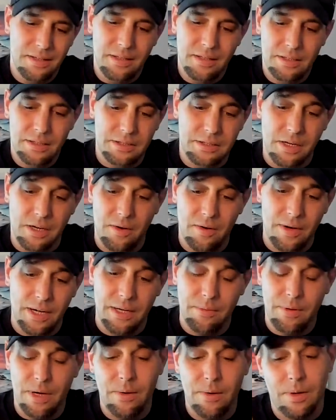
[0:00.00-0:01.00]
So
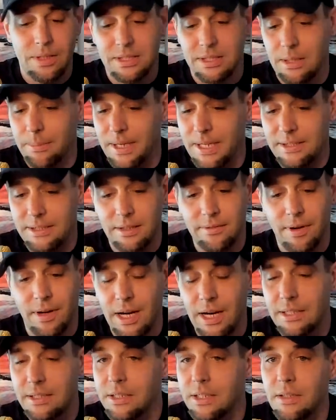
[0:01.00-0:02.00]
anyway, what's the best
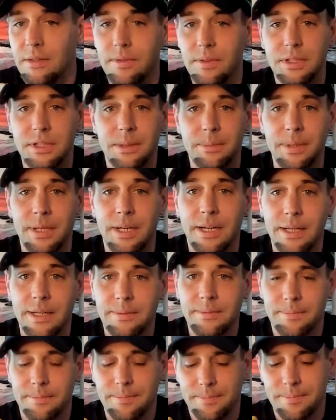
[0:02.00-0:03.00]
advice here for Gemini?
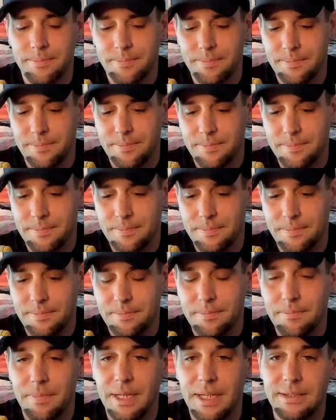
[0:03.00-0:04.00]

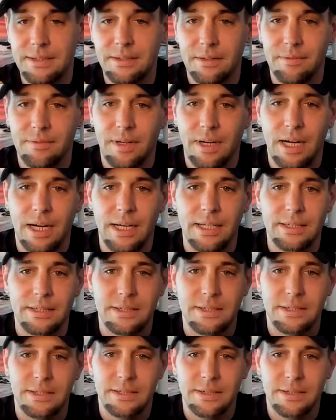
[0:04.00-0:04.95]
Best advice.